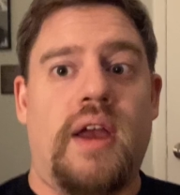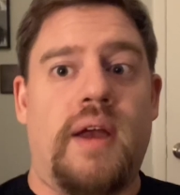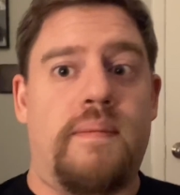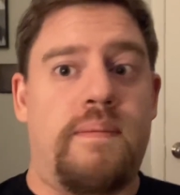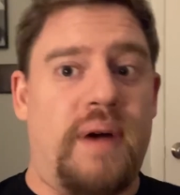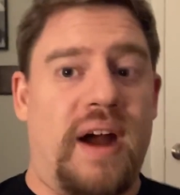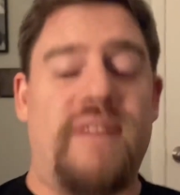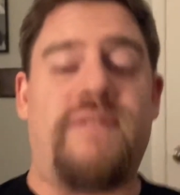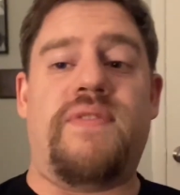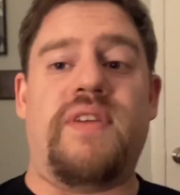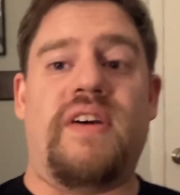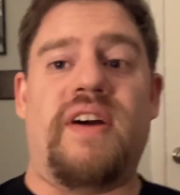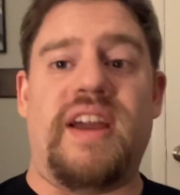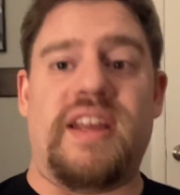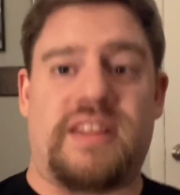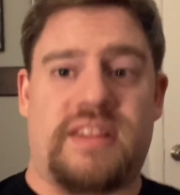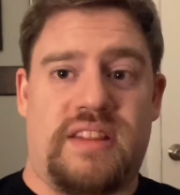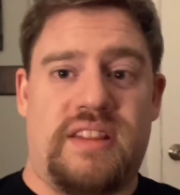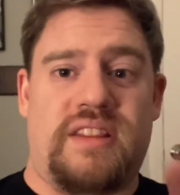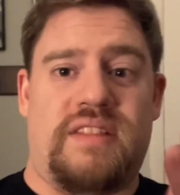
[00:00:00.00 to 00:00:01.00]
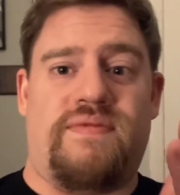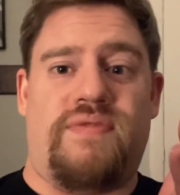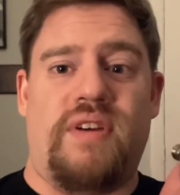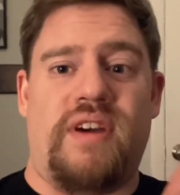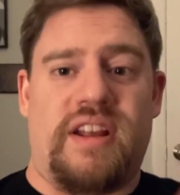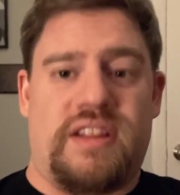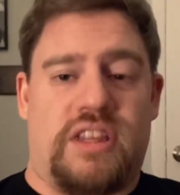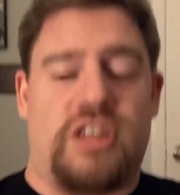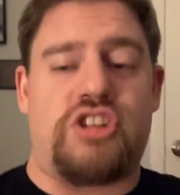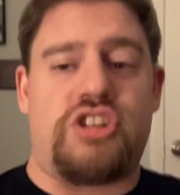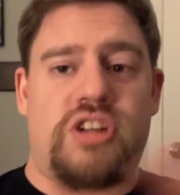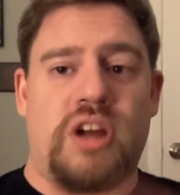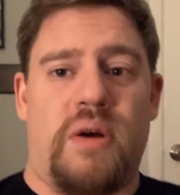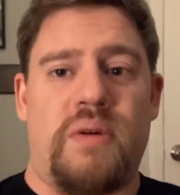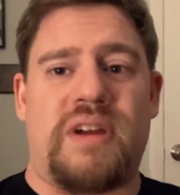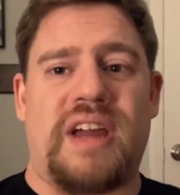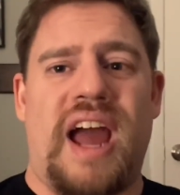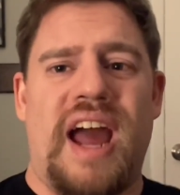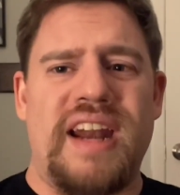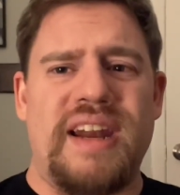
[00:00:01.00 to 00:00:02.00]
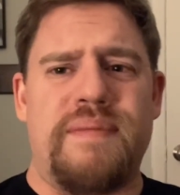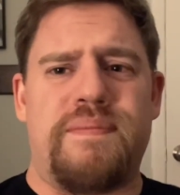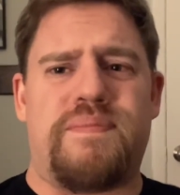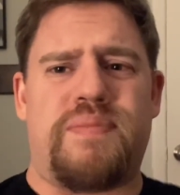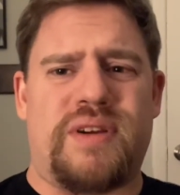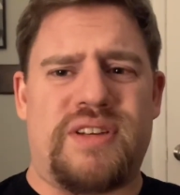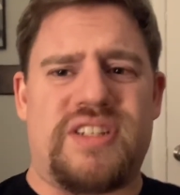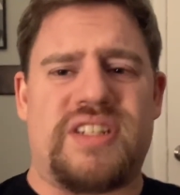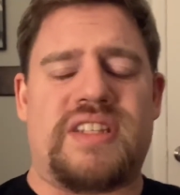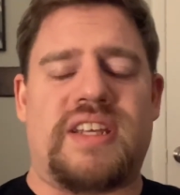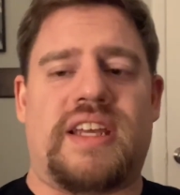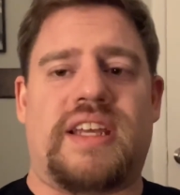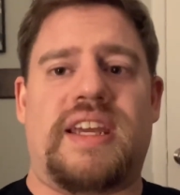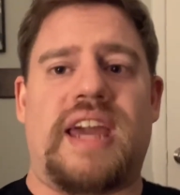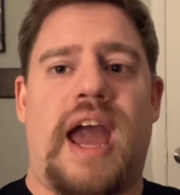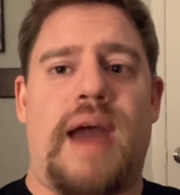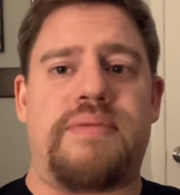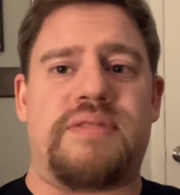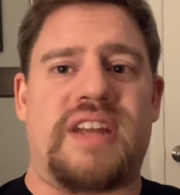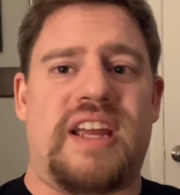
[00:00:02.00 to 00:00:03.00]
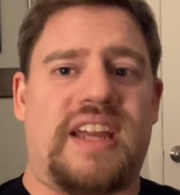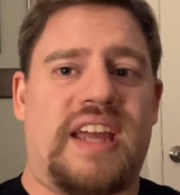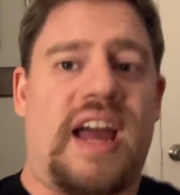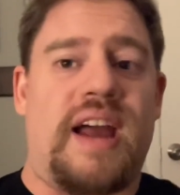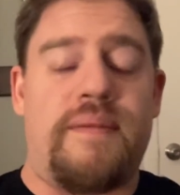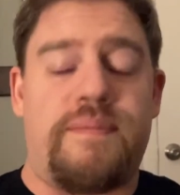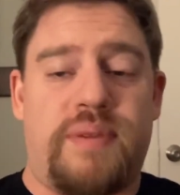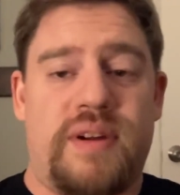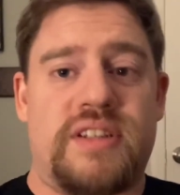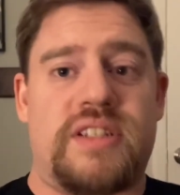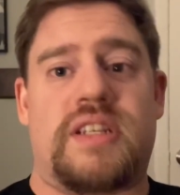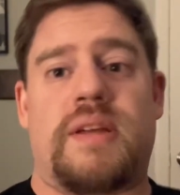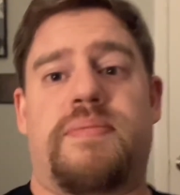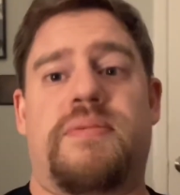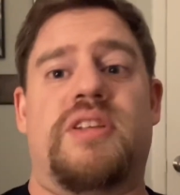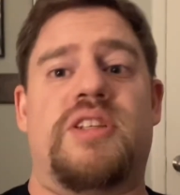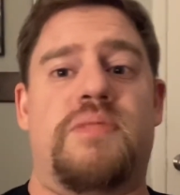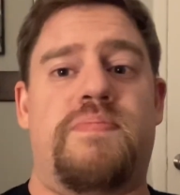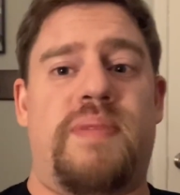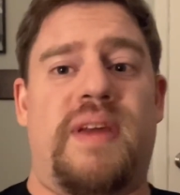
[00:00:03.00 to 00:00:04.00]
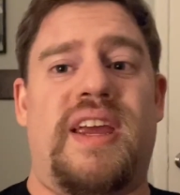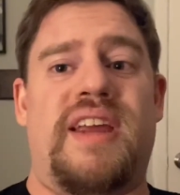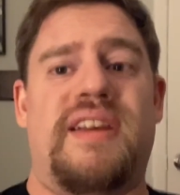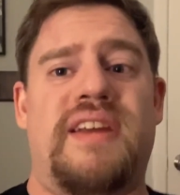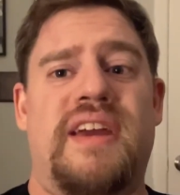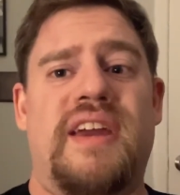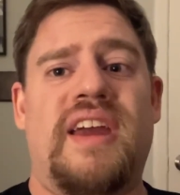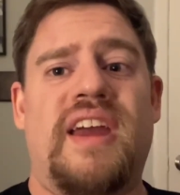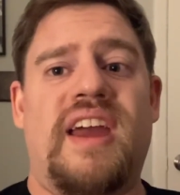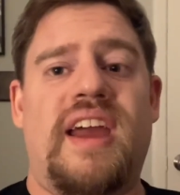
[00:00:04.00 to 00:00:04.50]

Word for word: But I feel like feel like the show kind of bridges the gaps and kind of brings us up to speed